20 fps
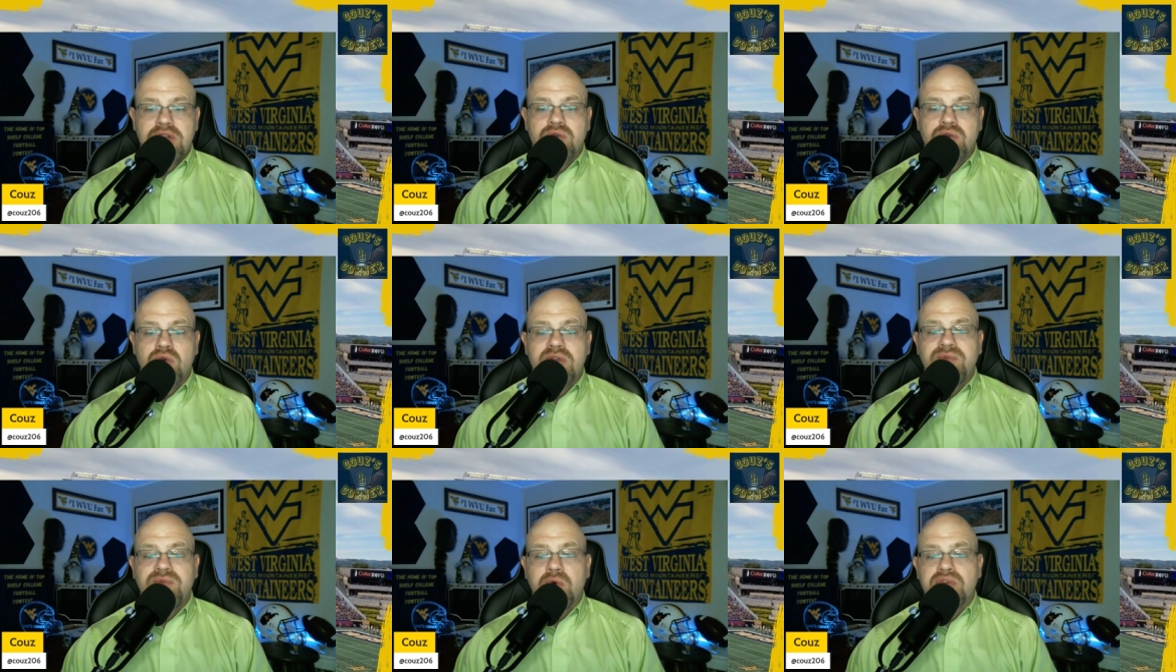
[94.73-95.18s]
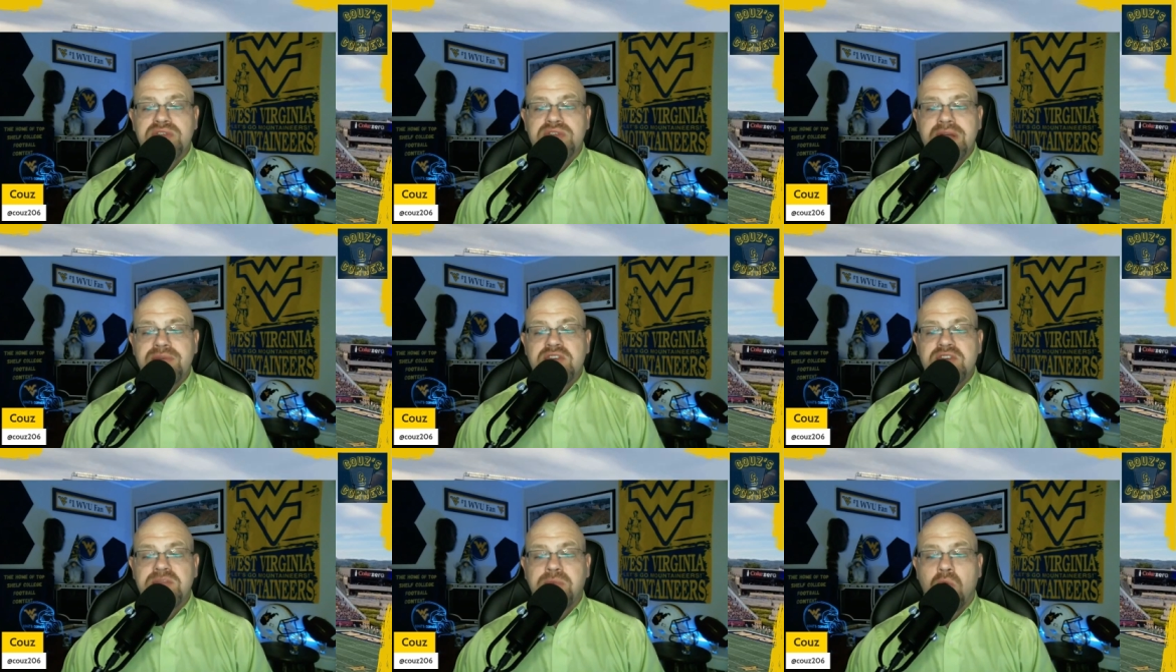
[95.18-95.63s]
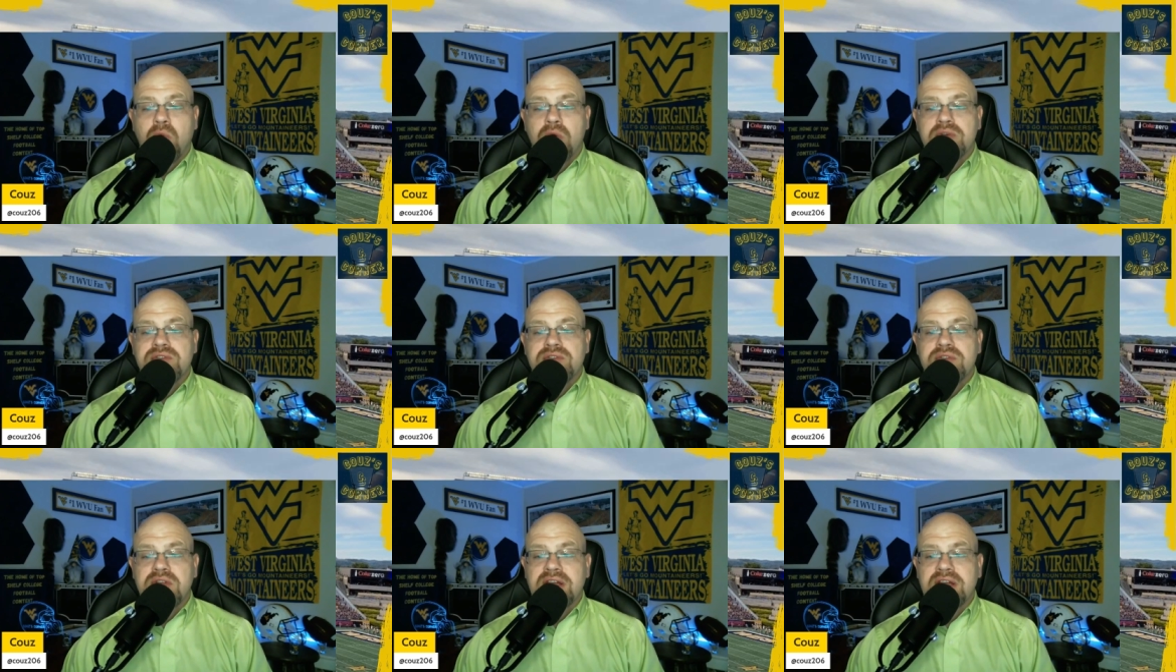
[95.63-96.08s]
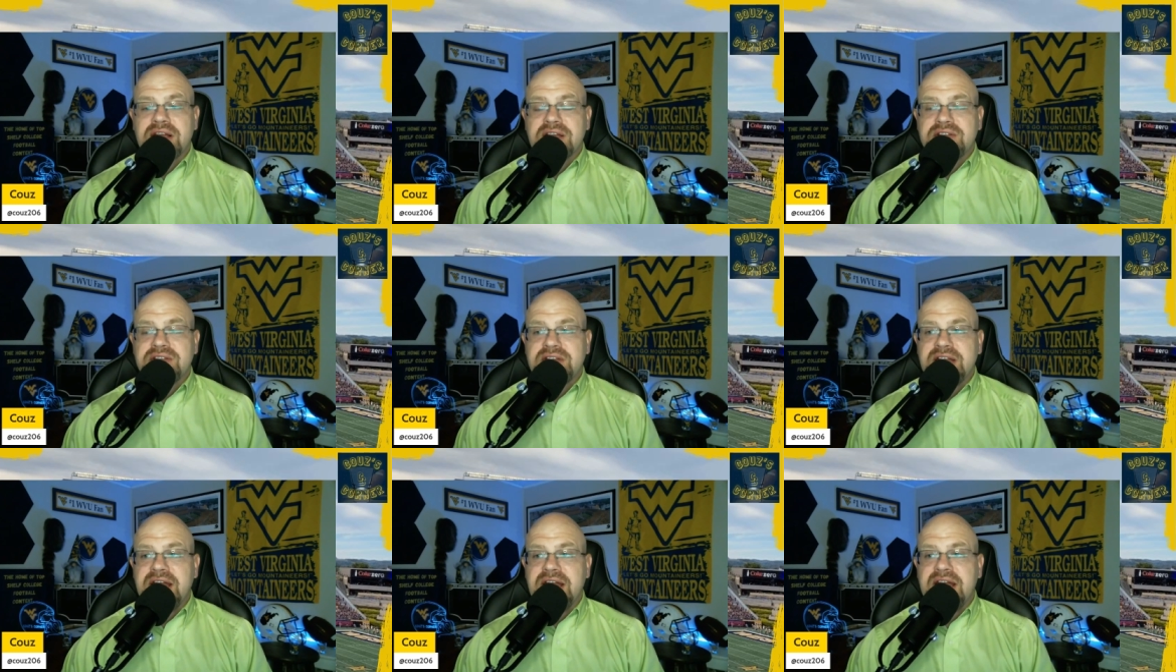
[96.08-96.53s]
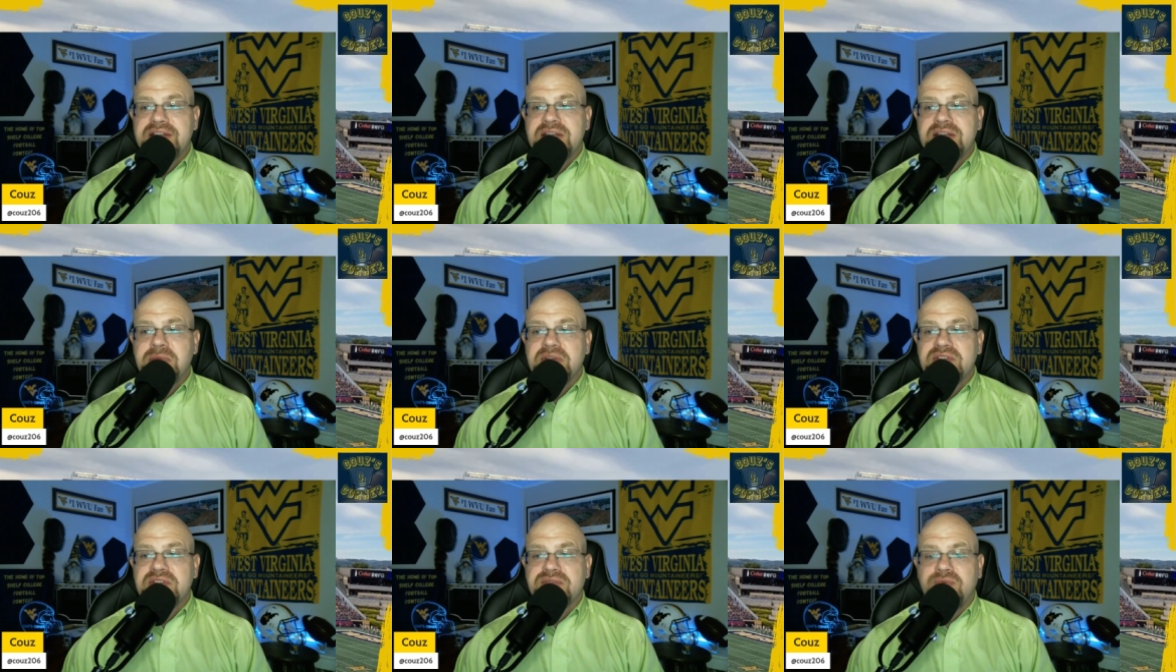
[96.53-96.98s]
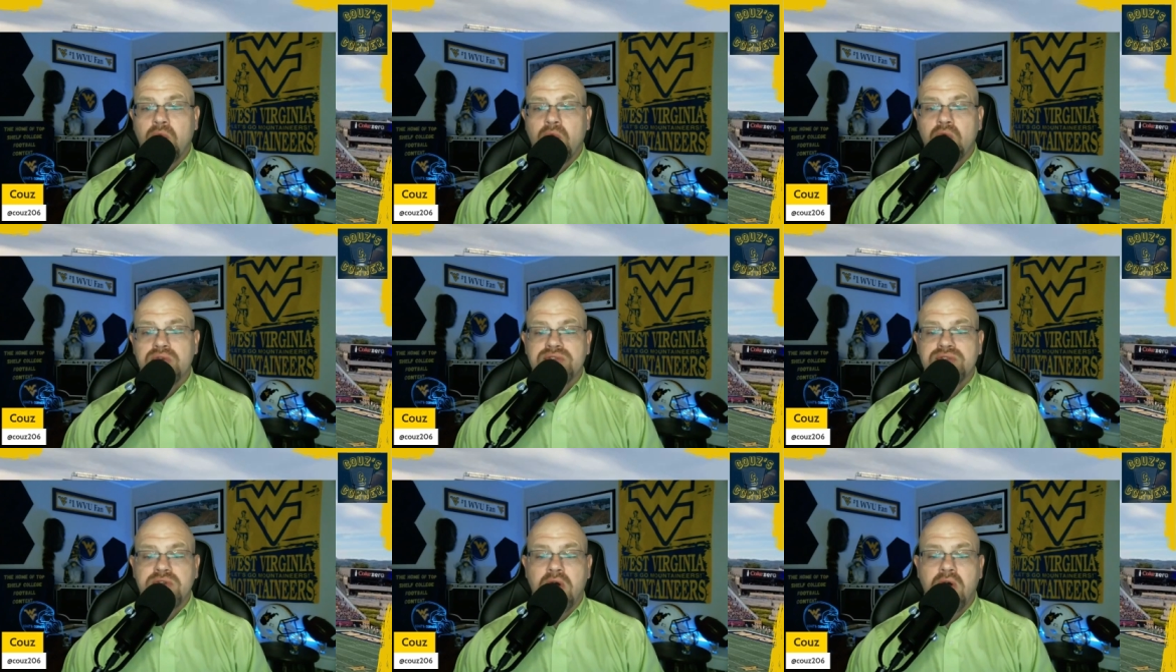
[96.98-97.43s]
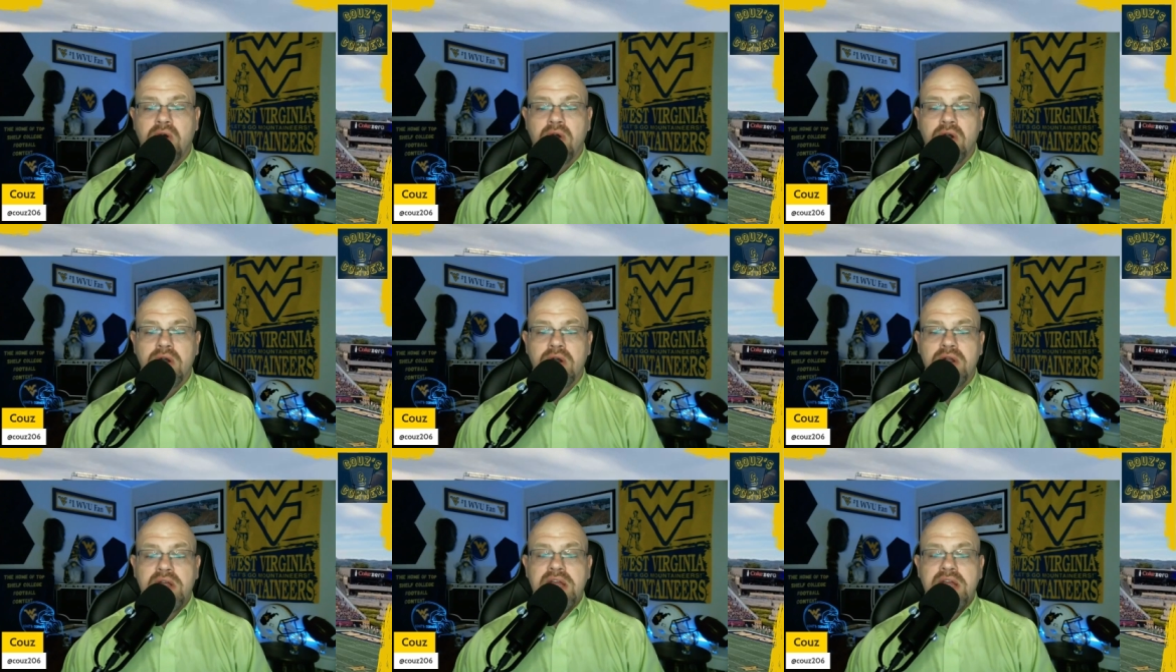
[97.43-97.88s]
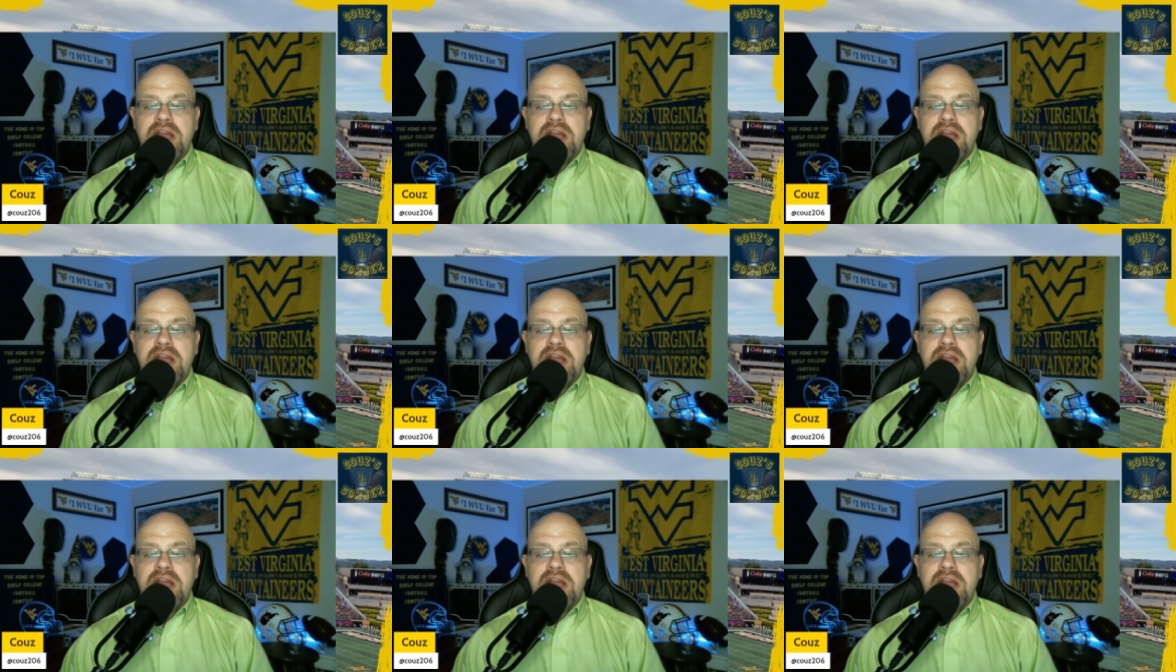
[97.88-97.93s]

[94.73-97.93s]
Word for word: twenty-four seven Sports, like I said, has him as a four-star.